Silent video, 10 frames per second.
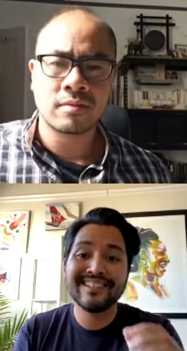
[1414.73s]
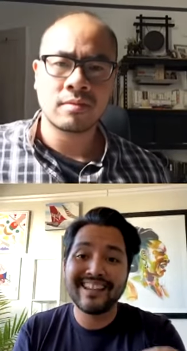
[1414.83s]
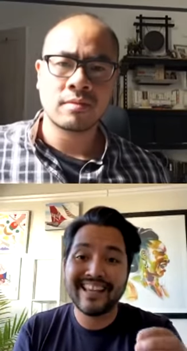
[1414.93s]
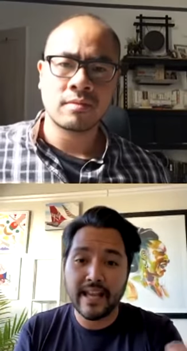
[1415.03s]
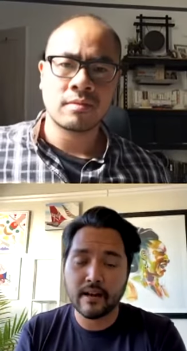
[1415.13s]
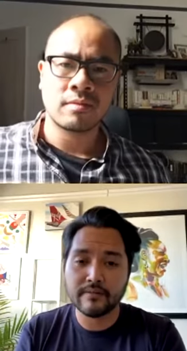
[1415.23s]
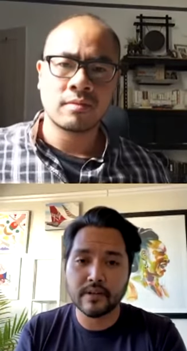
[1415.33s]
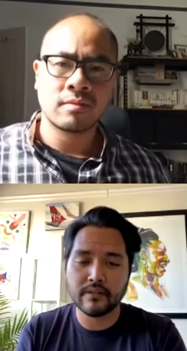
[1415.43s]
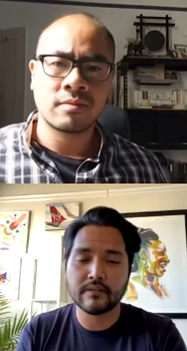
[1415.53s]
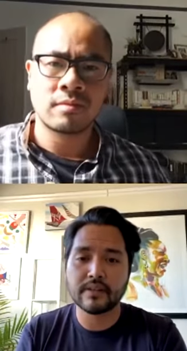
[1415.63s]
Speaker 1: take care of
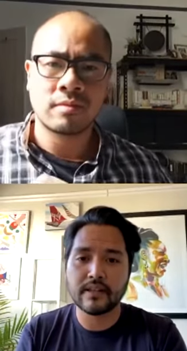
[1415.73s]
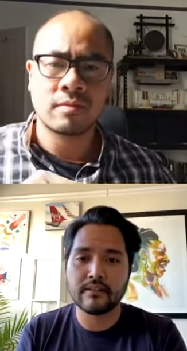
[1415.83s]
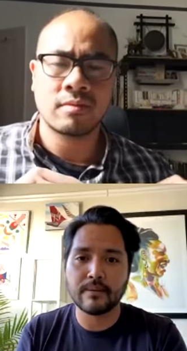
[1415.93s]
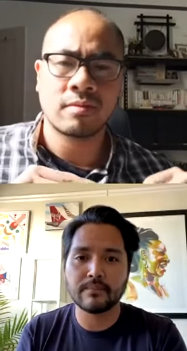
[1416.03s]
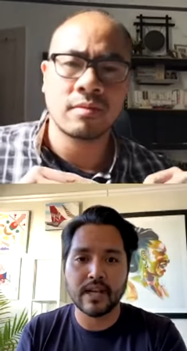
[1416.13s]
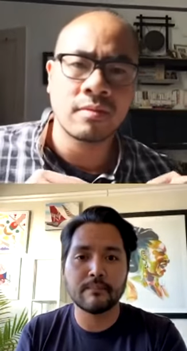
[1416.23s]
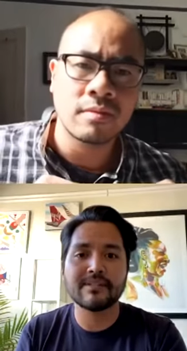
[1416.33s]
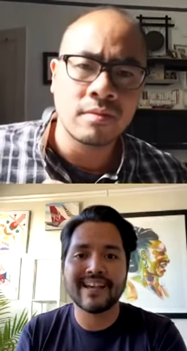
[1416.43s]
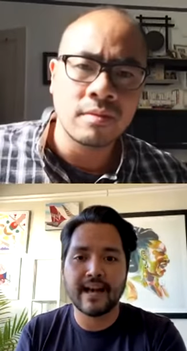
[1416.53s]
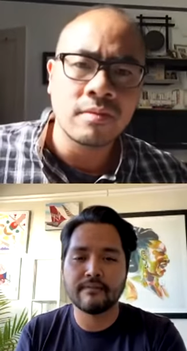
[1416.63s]
ourselves at the same time, but to
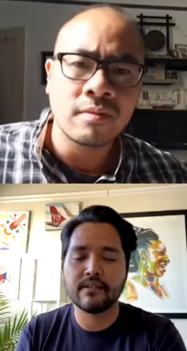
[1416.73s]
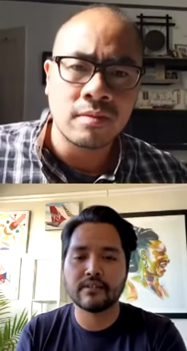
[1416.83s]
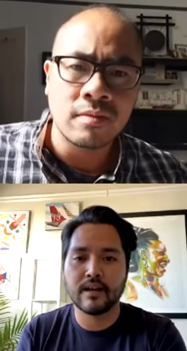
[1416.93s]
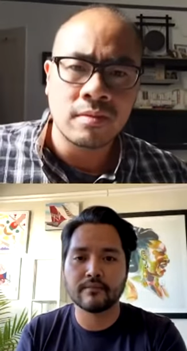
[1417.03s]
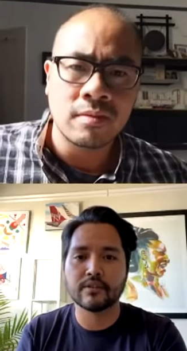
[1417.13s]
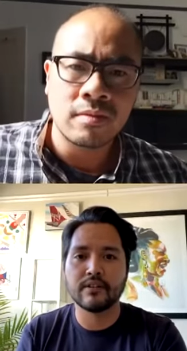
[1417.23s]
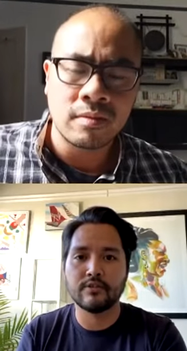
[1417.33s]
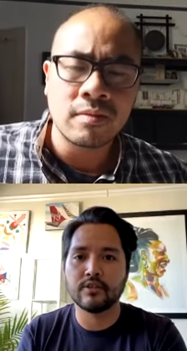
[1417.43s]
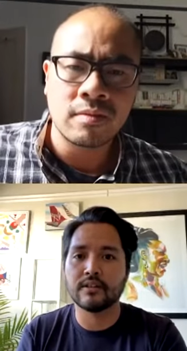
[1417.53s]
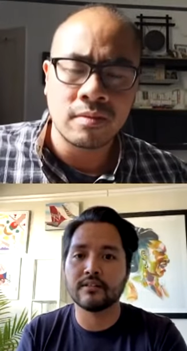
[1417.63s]
have these
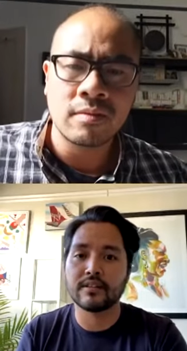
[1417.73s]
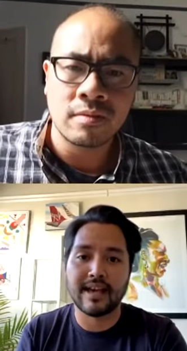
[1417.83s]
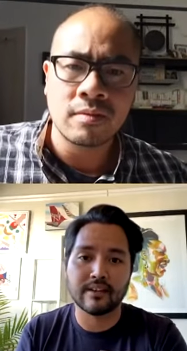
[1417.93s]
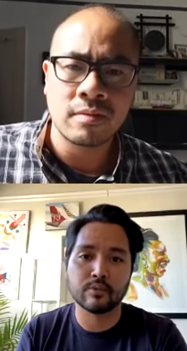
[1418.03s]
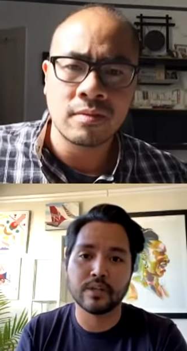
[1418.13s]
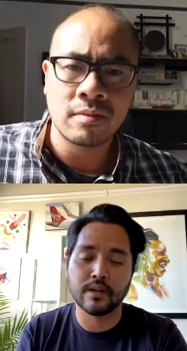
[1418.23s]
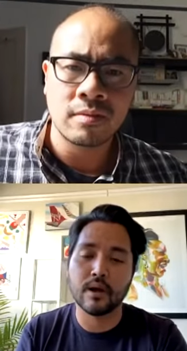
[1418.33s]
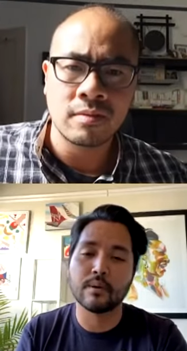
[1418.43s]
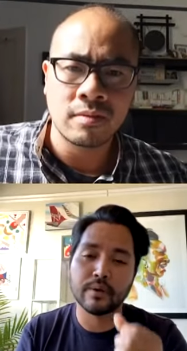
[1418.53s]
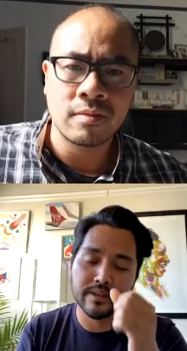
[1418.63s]
conversations as we
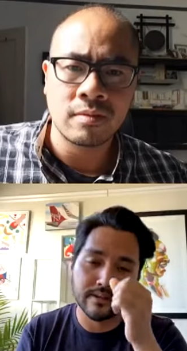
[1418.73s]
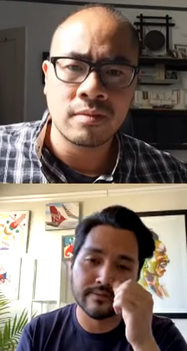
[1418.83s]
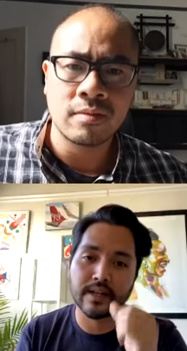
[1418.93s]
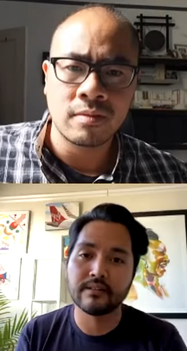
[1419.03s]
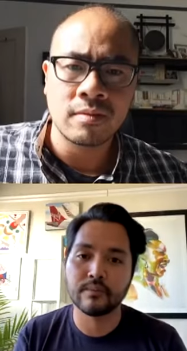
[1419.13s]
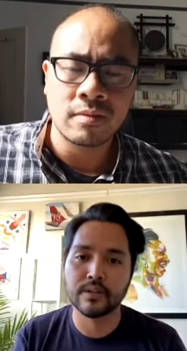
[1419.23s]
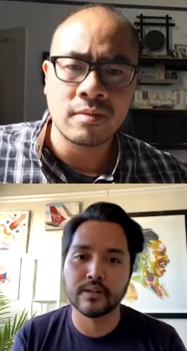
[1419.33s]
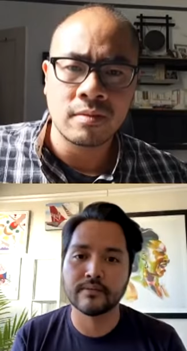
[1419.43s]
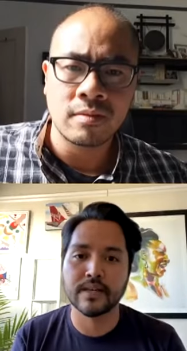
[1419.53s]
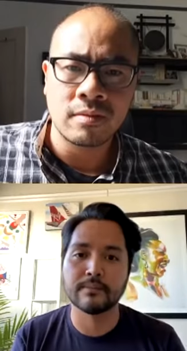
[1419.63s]
go with our friends and with our
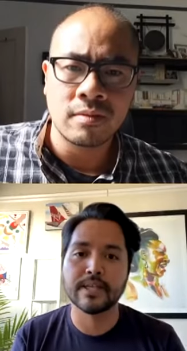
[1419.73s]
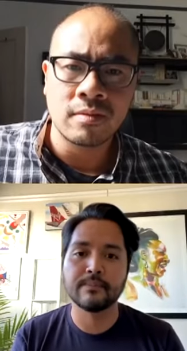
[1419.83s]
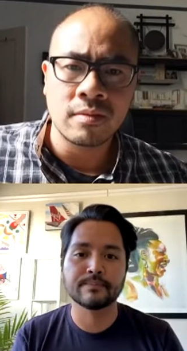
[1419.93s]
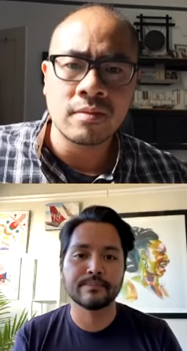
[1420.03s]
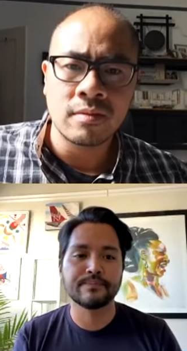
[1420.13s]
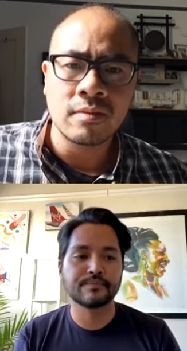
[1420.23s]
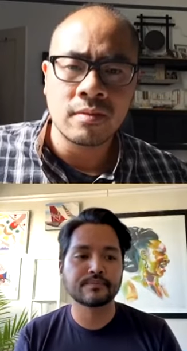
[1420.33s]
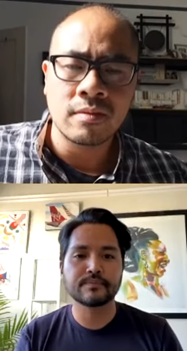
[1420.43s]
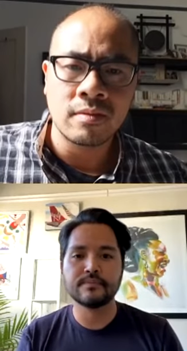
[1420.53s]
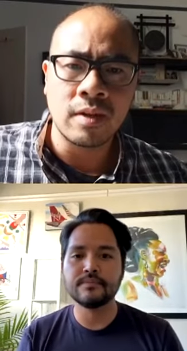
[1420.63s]
family.
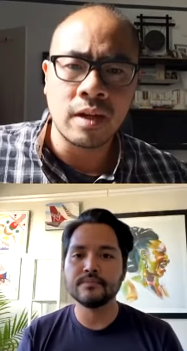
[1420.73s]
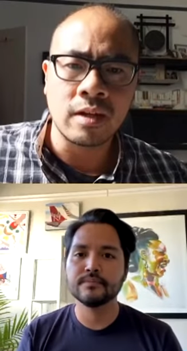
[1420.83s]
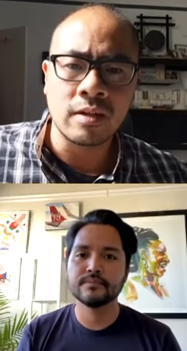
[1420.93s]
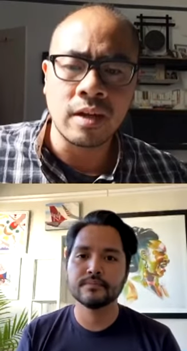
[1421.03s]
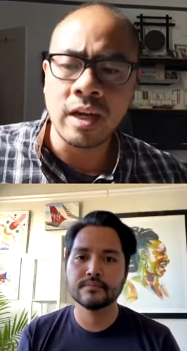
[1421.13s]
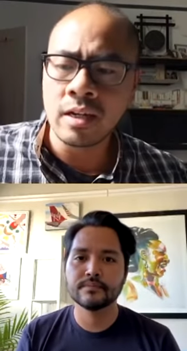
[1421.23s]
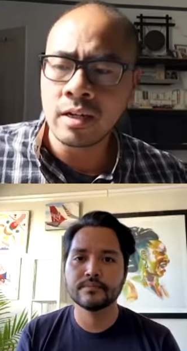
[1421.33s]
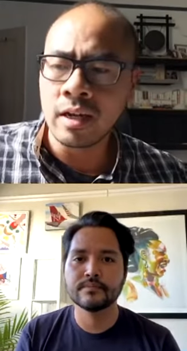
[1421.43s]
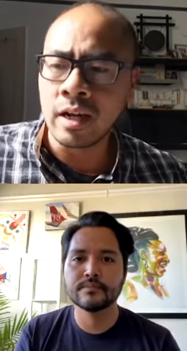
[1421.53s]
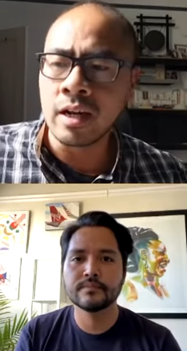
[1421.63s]
Speaker 2: Yeah,
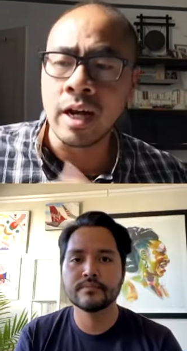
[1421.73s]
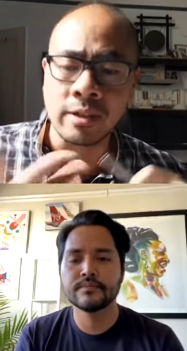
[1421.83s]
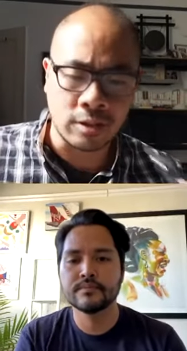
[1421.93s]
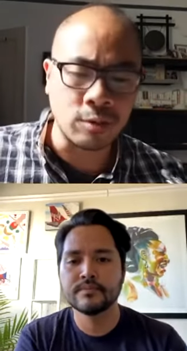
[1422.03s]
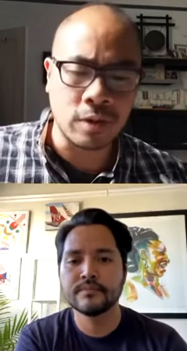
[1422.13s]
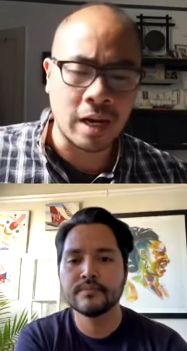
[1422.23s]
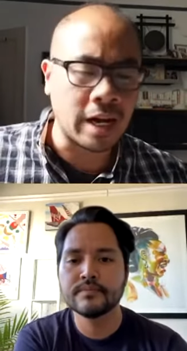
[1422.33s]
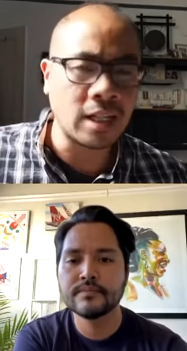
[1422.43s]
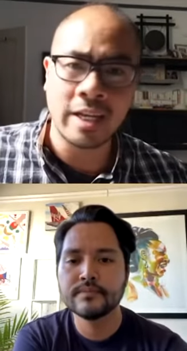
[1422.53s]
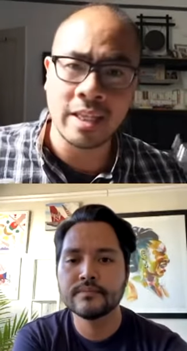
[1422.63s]
and and I do want to
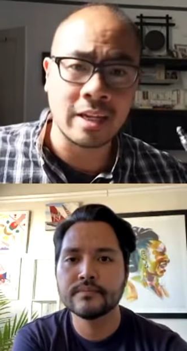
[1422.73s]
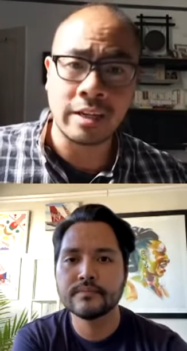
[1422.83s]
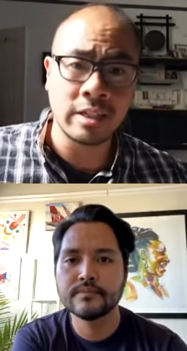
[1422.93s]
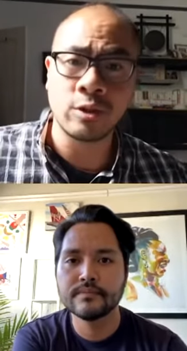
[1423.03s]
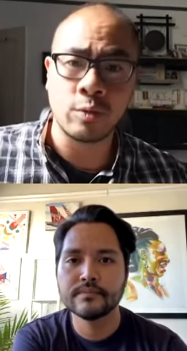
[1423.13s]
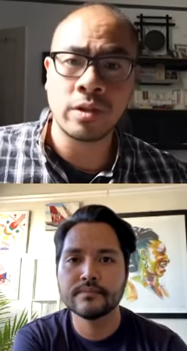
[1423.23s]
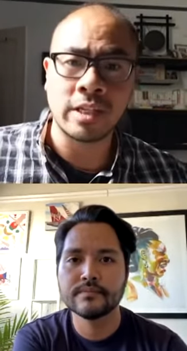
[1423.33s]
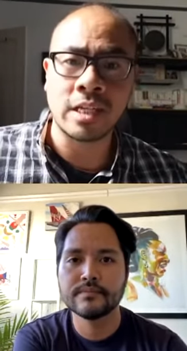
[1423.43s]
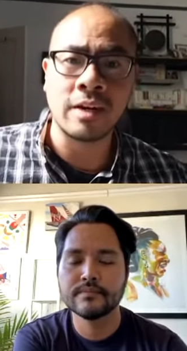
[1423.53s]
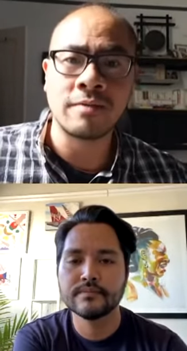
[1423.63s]
highlight that it is really
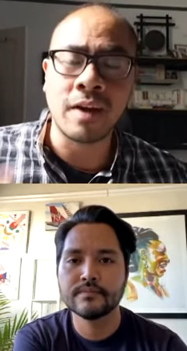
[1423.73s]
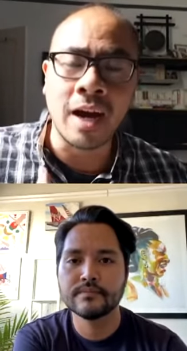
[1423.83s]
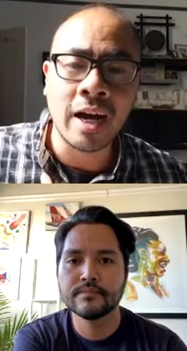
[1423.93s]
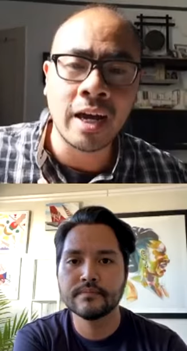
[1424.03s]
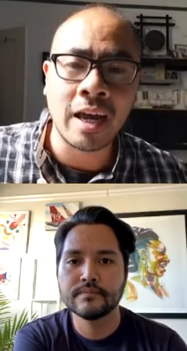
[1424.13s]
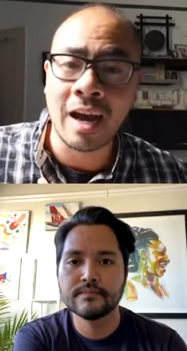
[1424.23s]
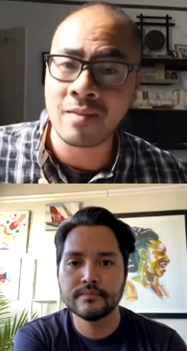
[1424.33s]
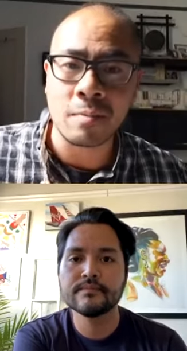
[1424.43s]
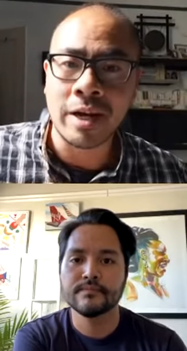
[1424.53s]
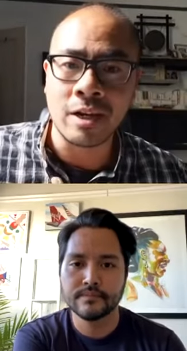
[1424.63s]
tough. I
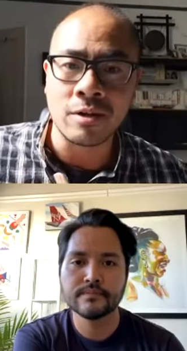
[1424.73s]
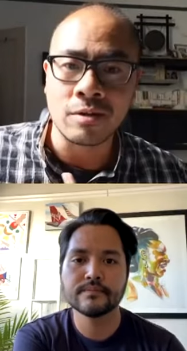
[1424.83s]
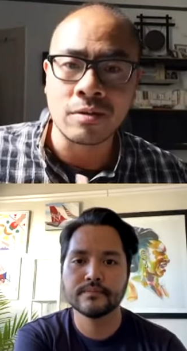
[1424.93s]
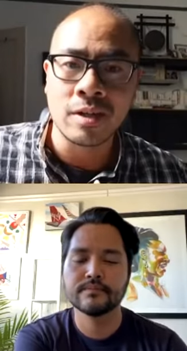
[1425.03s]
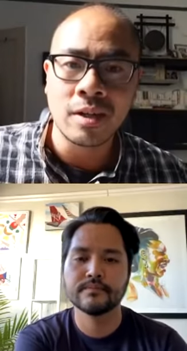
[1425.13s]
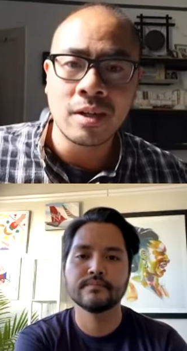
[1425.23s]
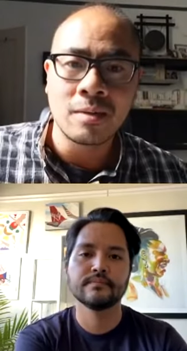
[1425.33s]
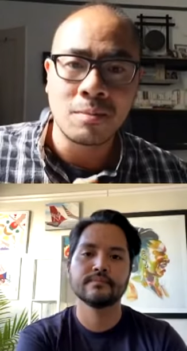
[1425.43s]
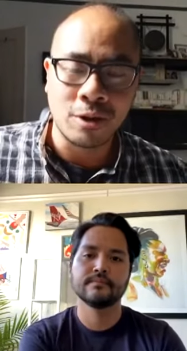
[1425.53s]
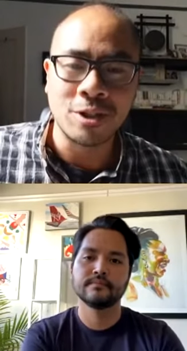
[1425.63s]
have my own
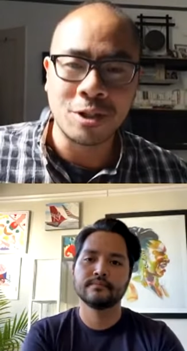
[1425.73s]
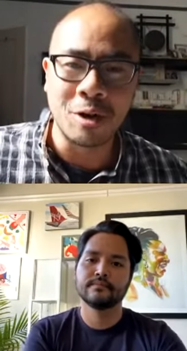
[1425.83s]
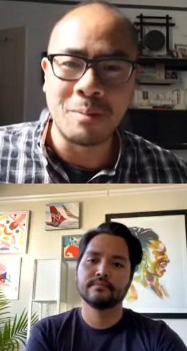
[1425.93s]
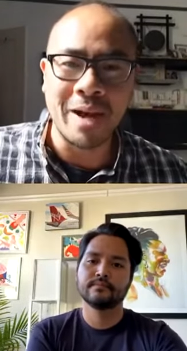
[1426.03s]
personal